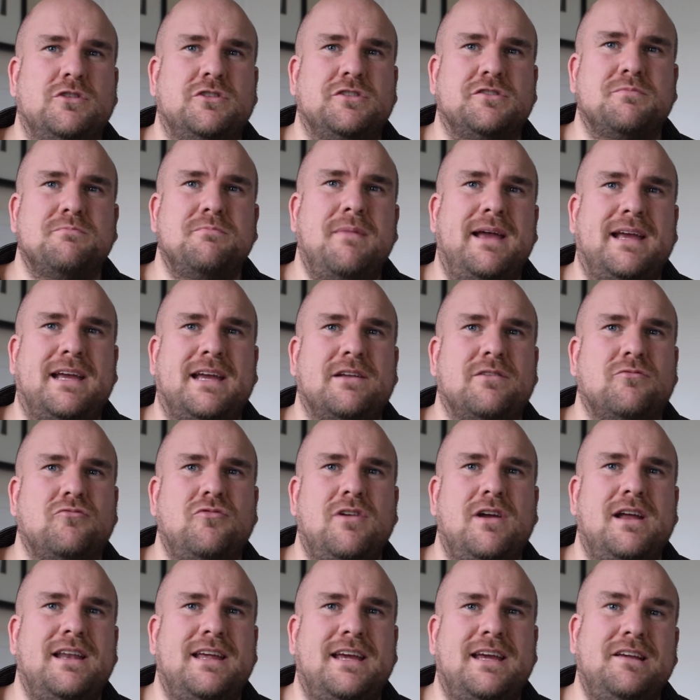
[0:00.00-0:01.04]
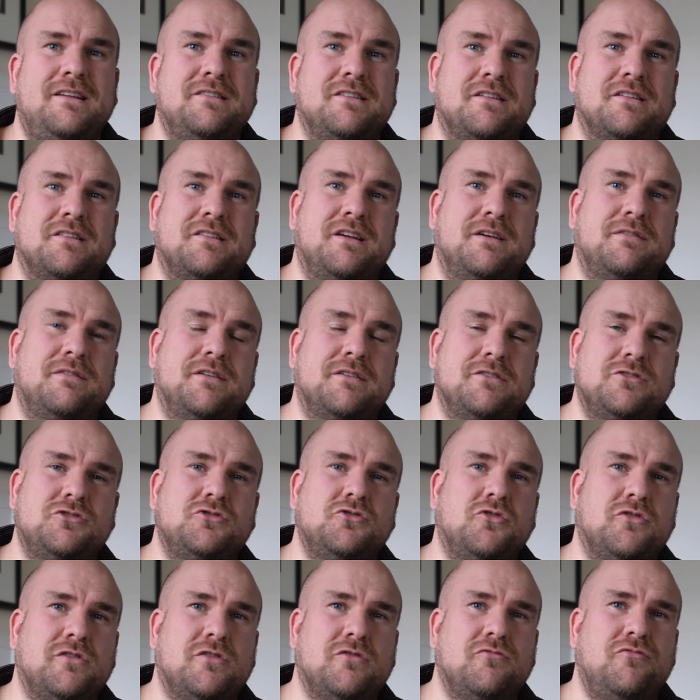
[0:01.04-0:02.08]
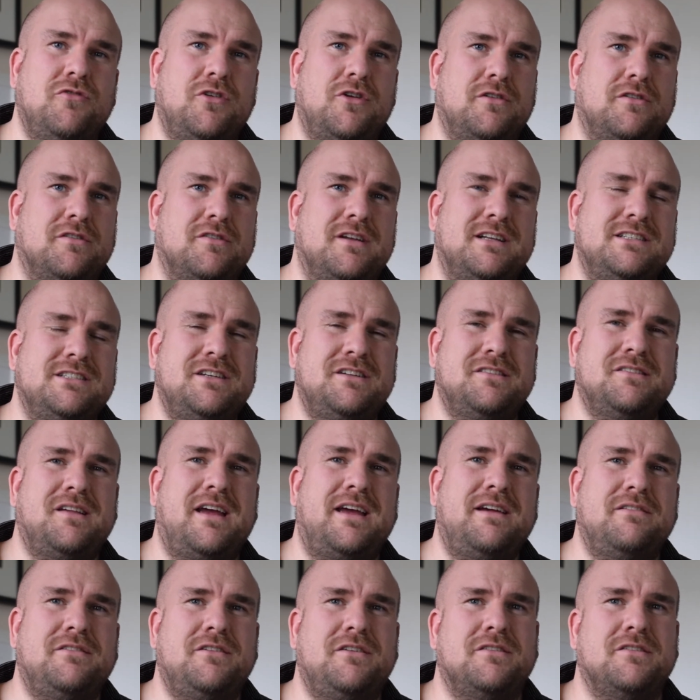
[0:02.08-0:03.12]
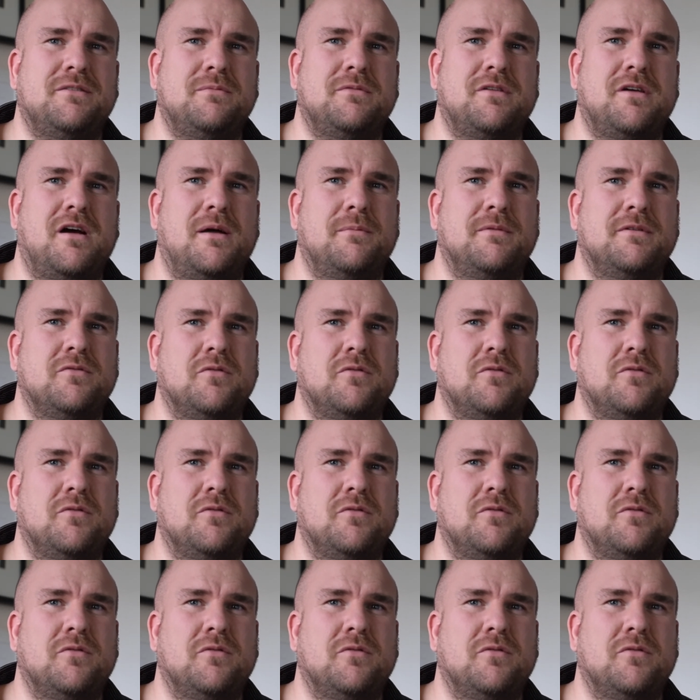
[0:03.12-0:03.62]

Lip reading: just make it really easy to see if there's a shorter route, so it actually saves you some time as